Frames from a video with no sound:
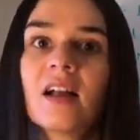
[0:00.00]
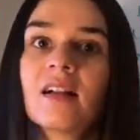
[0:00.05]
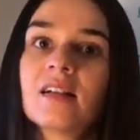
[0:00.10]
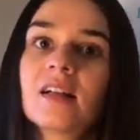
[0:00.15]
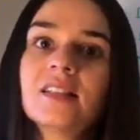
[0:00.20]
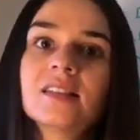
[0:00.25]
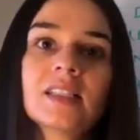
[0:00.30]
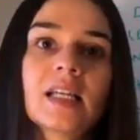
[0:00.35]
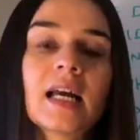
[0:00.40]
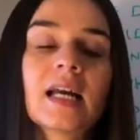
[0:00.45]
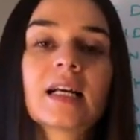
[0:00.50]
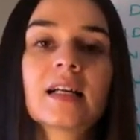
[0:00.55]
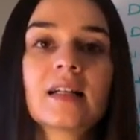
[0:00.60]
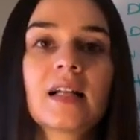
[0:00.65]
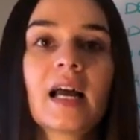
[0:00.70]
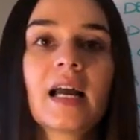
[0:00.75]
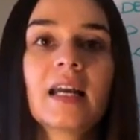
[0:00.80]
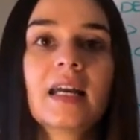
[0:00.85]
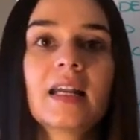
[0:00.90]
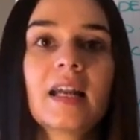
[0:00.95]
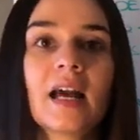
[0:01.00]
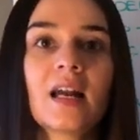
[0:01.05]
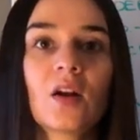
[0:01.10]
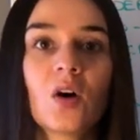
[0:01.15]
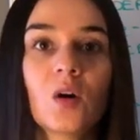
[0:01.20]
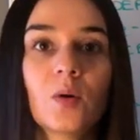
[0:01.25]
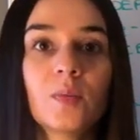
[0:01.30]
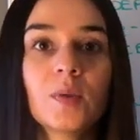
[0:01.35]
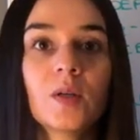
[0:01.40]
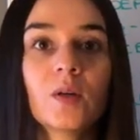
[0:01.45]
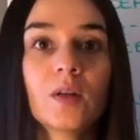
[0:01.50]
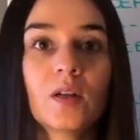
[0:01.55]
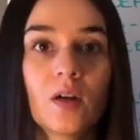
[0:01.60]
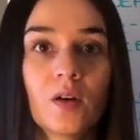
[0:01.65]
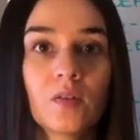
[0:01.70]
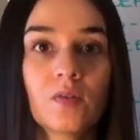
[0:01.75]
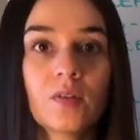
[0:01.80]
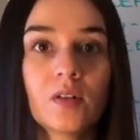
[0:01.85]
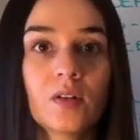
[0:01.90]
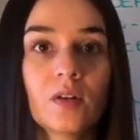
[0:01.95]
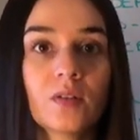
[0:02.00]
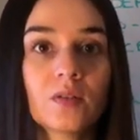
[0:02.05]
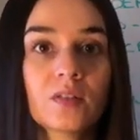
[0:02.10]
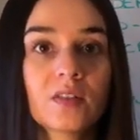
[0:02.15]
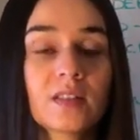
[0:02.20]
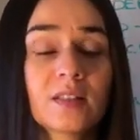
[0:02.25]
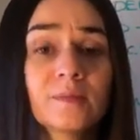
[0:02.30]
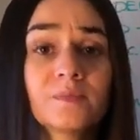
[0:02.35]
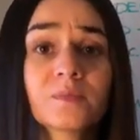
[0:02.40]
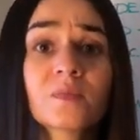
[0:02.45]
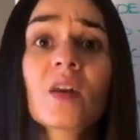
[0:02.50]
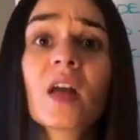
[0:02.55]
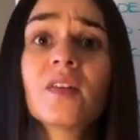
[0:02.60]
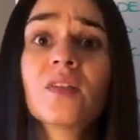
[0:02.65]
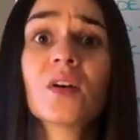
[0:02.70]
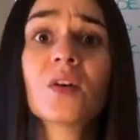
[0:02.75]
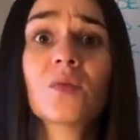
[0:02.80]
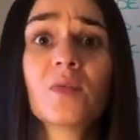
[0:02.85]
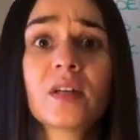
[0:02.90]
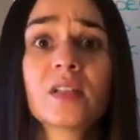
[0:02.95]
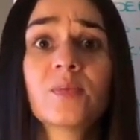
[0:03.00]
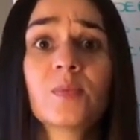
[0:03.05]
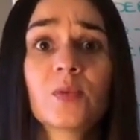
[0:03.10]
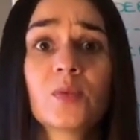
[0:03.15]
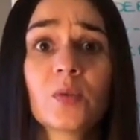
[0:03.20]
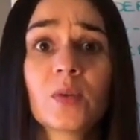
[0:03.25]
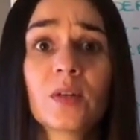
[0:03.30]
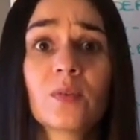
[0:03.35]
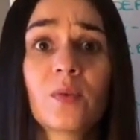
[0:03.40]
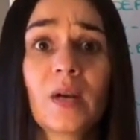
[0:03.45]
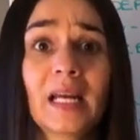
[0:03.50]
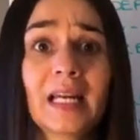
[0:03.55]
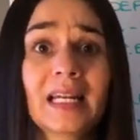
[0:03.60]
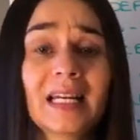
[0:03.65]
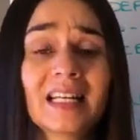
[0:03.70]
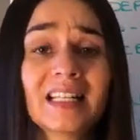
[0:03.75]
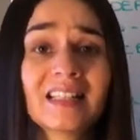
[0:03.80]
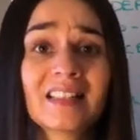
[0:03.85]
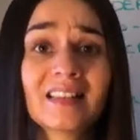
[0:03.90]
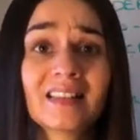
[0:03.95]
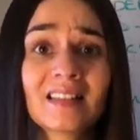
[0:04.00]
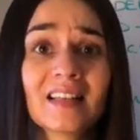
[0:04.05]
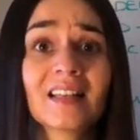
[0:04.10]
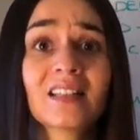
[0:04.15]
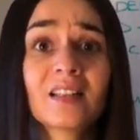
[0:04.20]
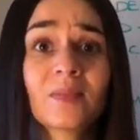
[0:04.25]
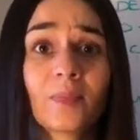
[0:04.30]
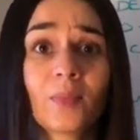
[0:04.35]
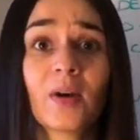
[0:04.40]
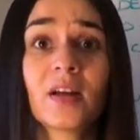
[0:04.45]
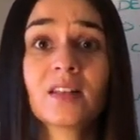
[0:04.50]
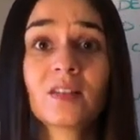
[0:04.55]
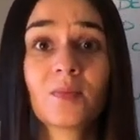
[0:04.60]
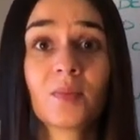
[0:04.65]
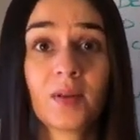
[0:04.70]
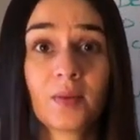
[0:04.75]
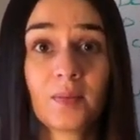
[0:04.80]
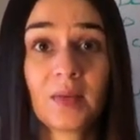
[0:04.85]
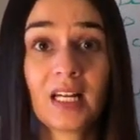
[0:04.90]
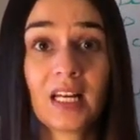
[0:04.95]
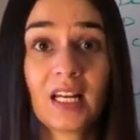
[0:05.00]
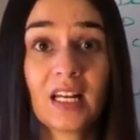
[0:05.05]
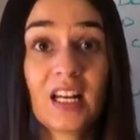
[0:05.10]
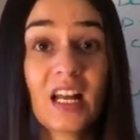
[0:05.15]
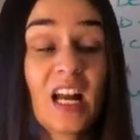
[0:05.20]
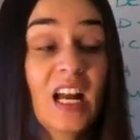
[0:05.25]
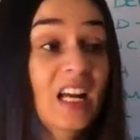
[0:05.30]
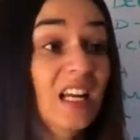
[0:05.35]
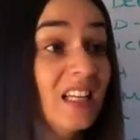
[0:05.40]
Let's say a client had an opioid overdose and their respiratory rate is 6 breaths per minute.